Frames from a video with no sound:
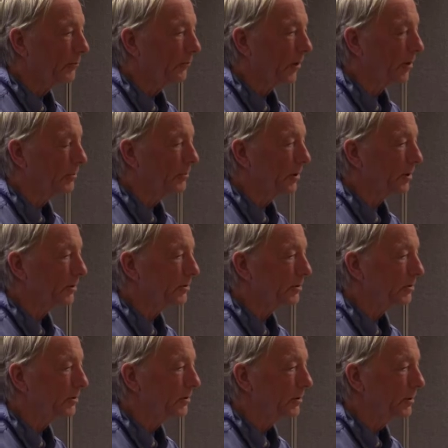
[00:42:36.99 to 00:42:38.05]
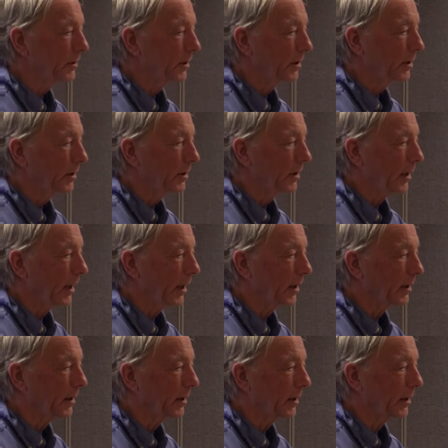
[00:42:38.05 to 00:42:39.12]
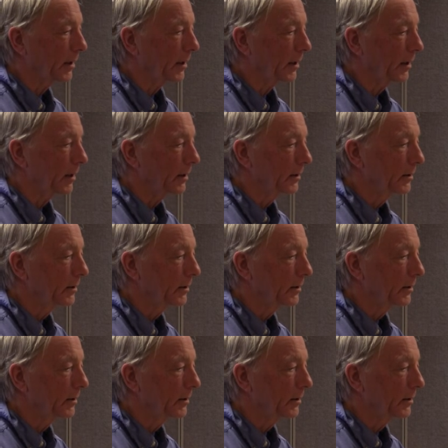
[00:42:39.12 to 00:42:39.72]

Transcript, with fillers: the fern bush and the